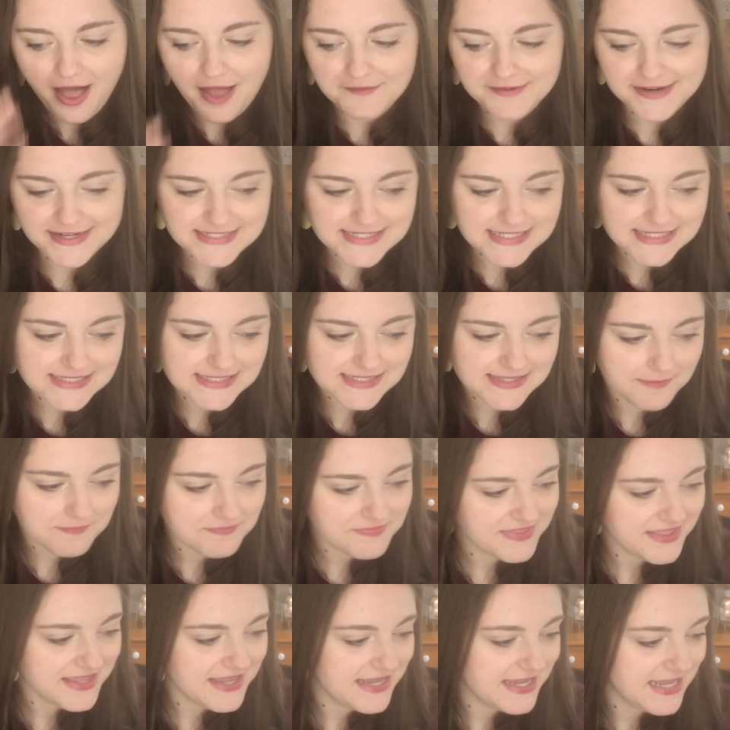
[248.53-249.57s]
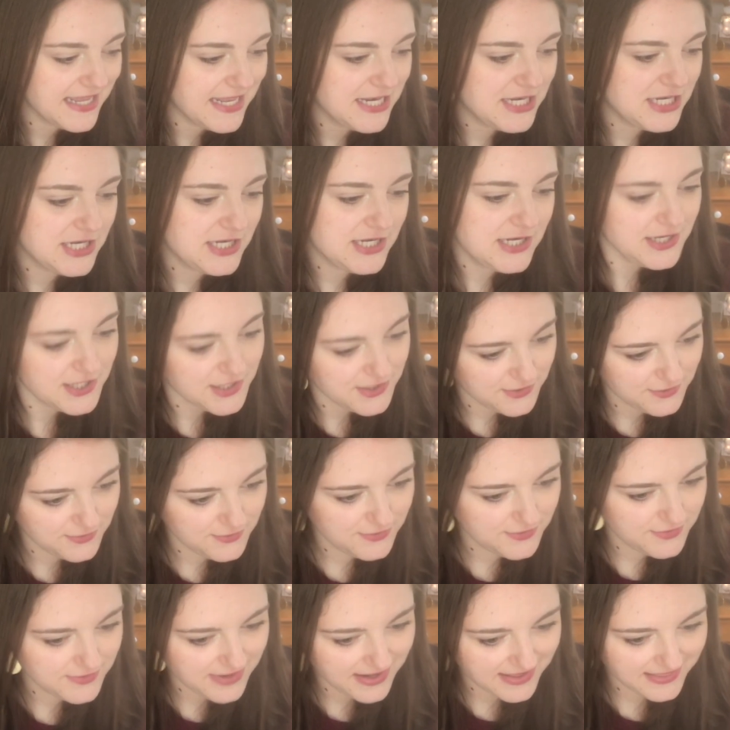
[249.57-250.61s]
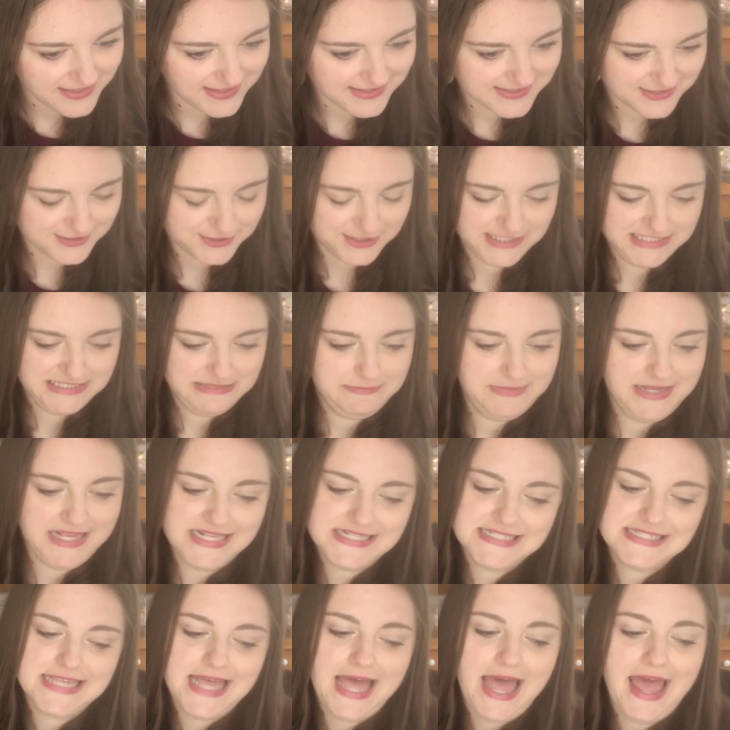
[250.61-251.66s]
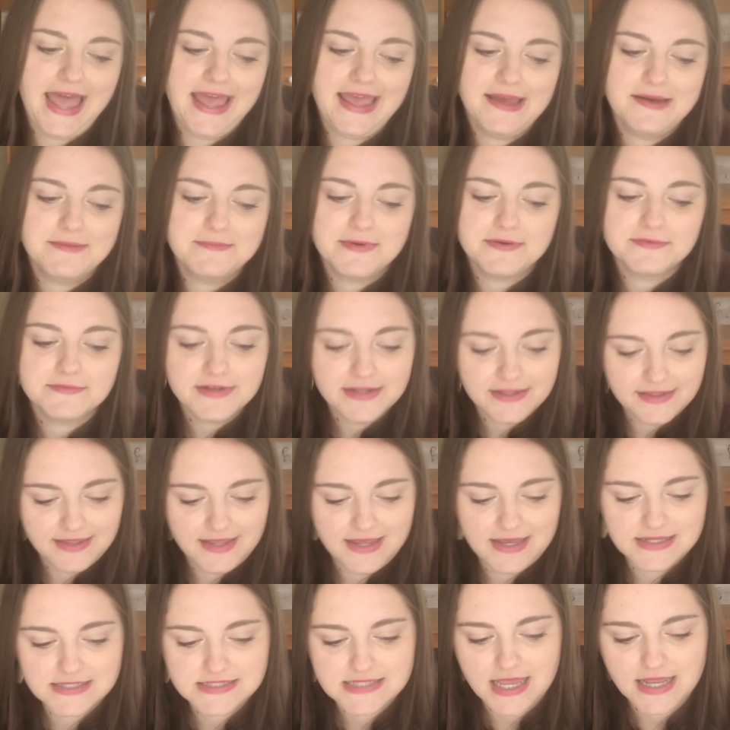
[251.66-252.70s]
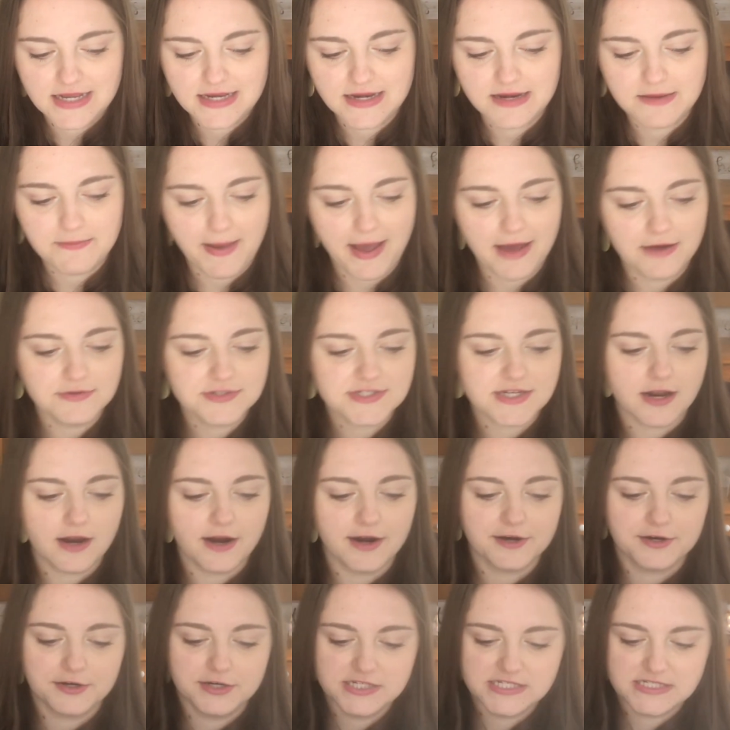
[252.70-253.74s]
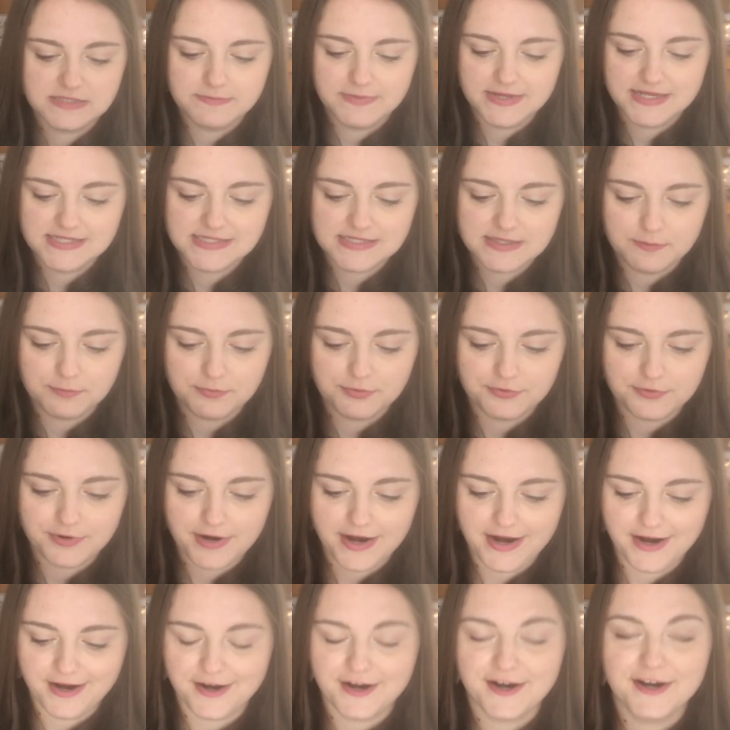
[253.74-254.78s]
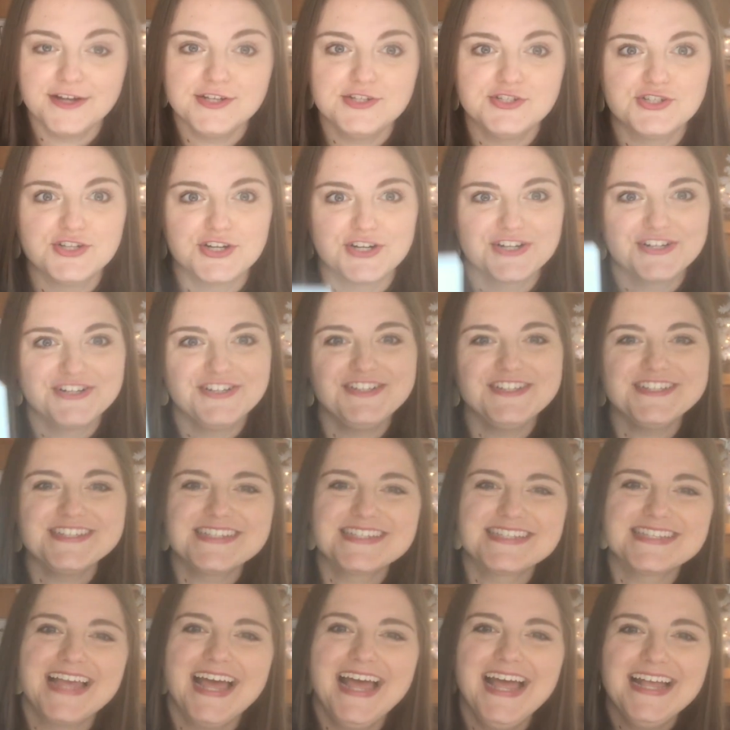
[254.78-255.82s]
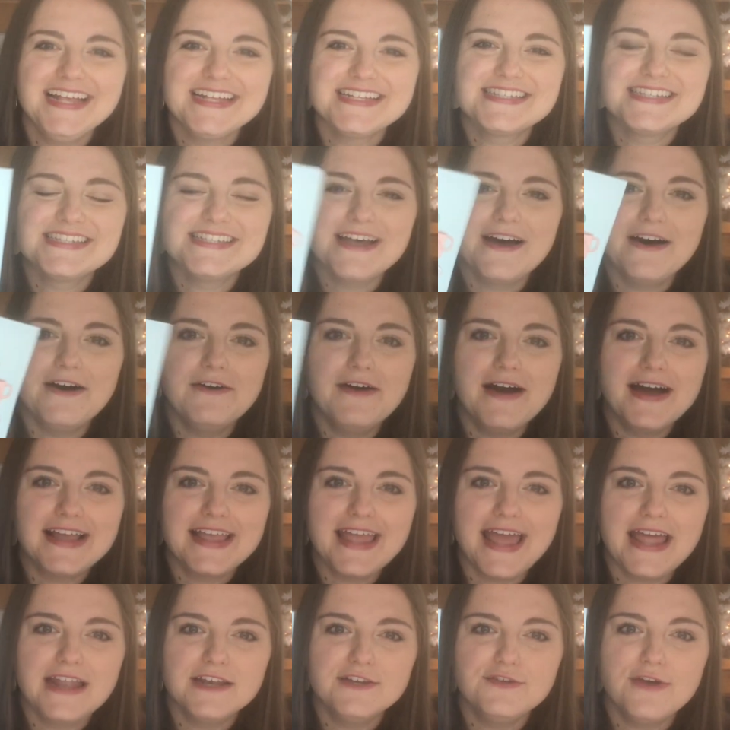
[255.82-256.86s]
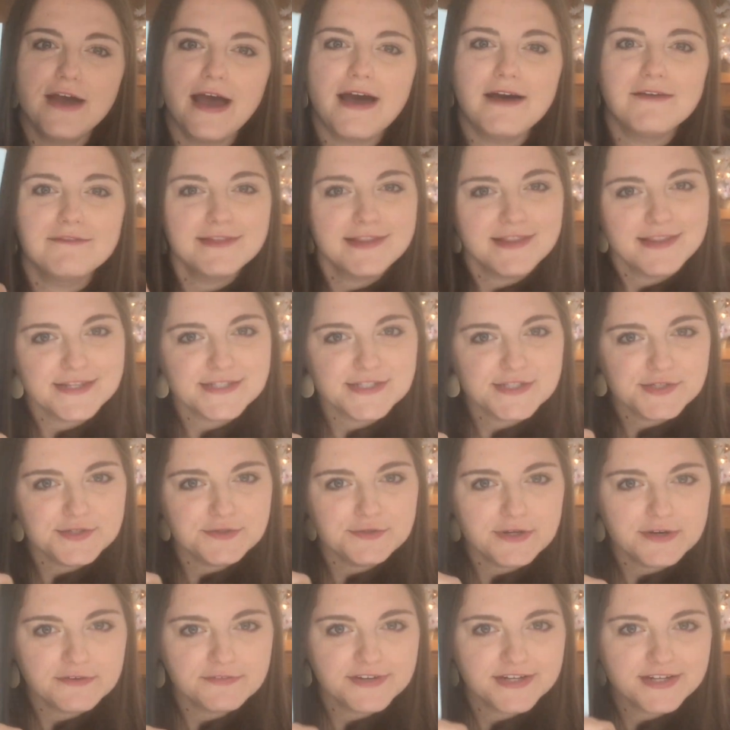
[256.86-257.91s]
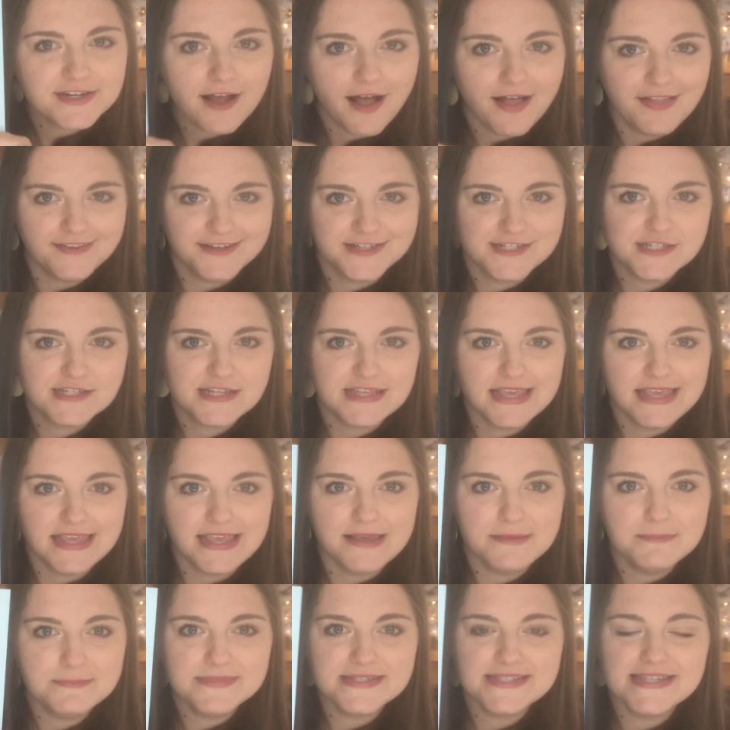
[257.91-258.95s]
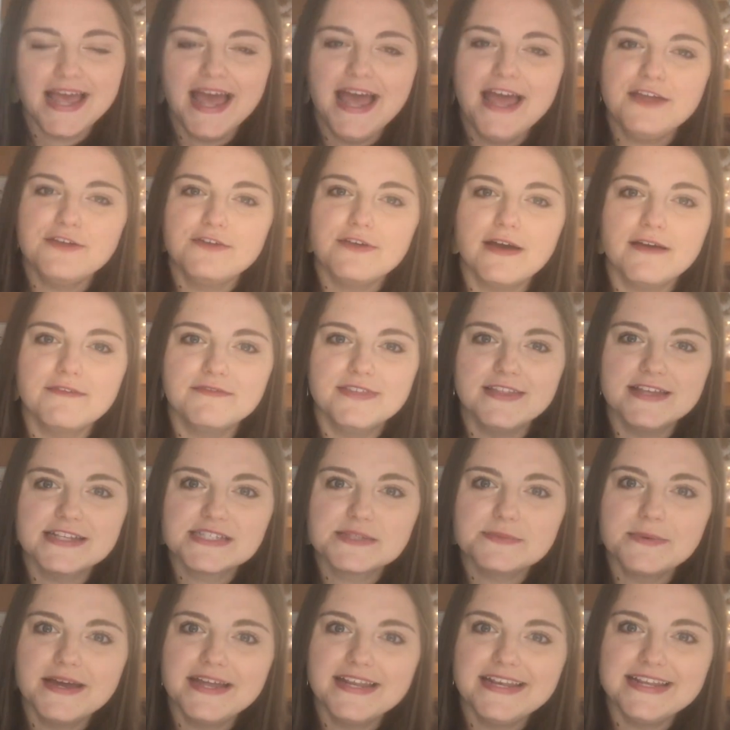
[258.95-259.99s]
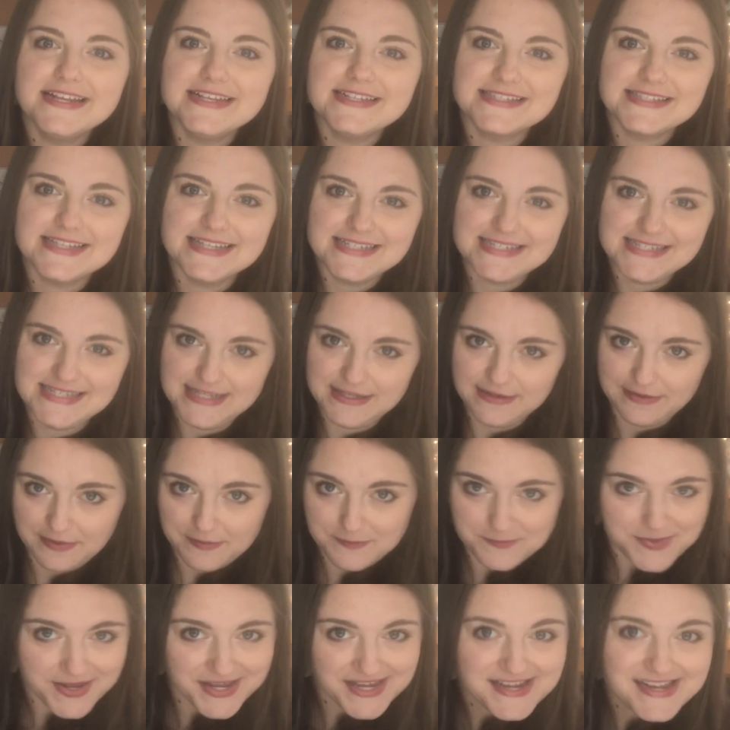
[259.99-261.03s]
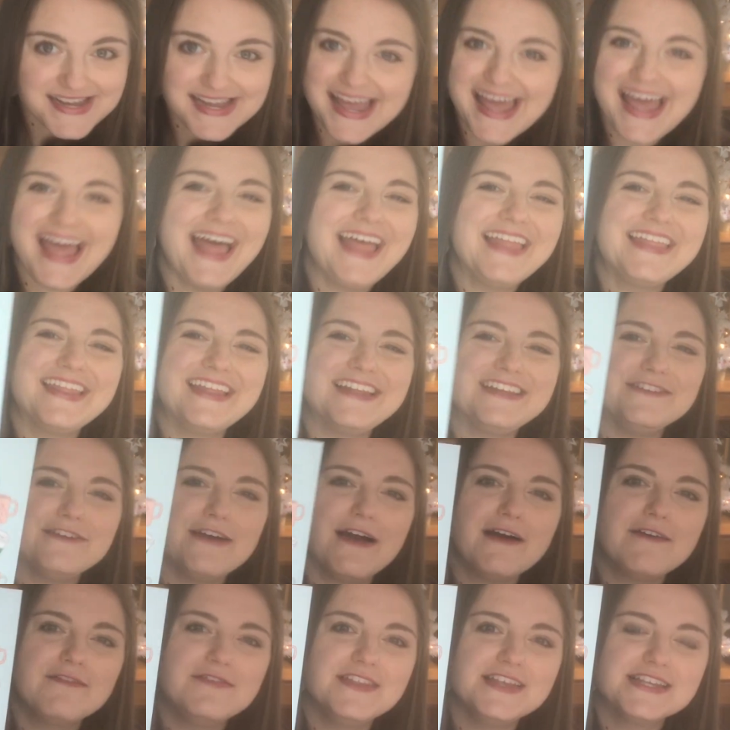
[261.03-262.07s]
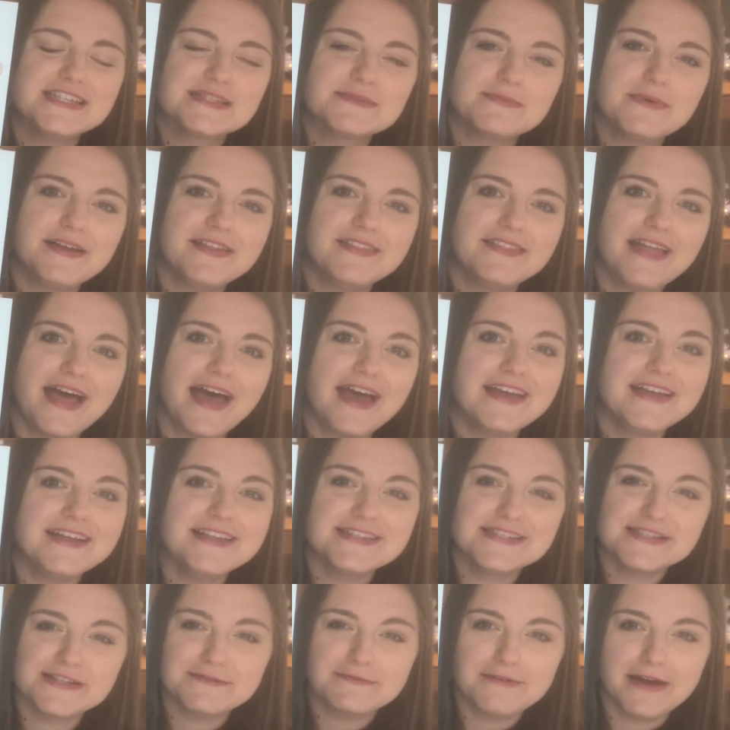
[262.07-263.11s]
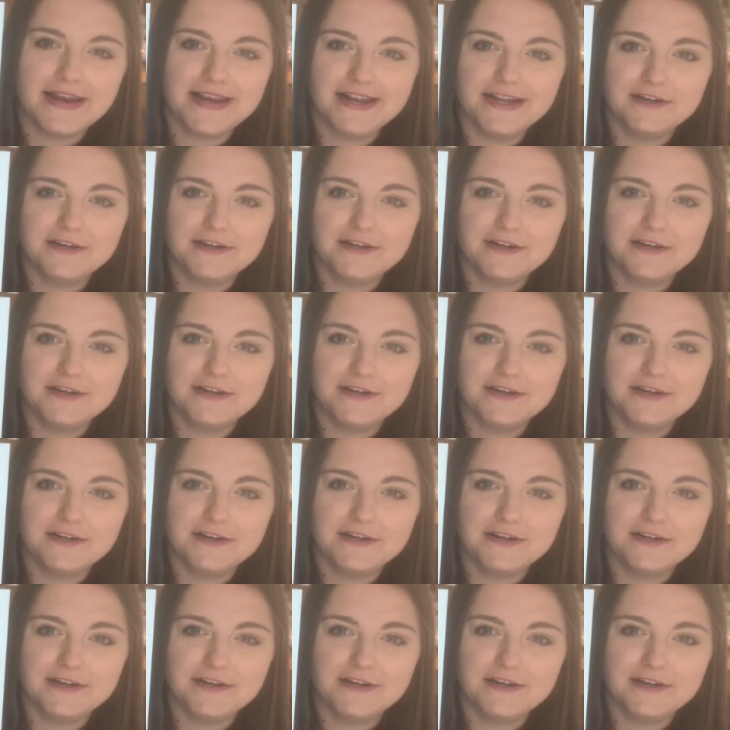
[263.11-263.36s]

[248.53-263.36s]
Alright, something new this Christmas that I am really excited about are Christmas prayer journals. So again, you have the two different color schemes. You have this one is the teal and pink, and then you have this one that is the red and